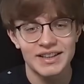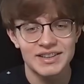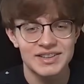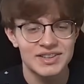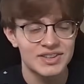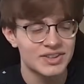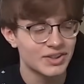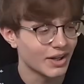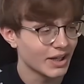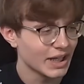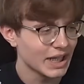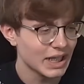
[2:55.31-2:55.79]

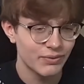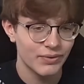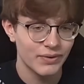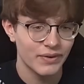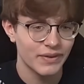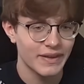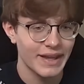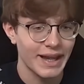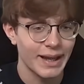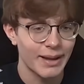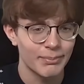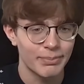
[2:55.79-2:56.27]
not
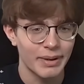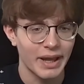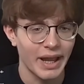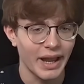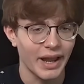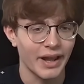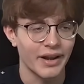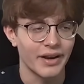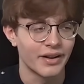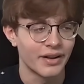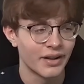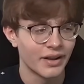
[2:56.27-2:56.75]
even that
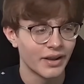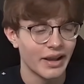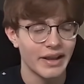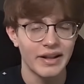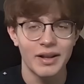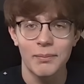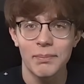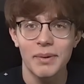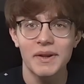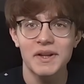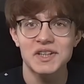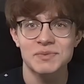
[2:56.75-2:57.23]
bad. And
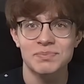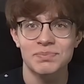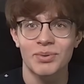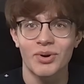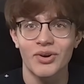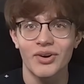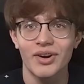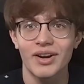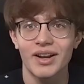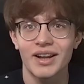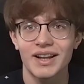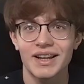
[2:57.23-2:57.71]
the best
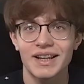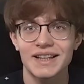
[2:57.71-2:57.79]
part is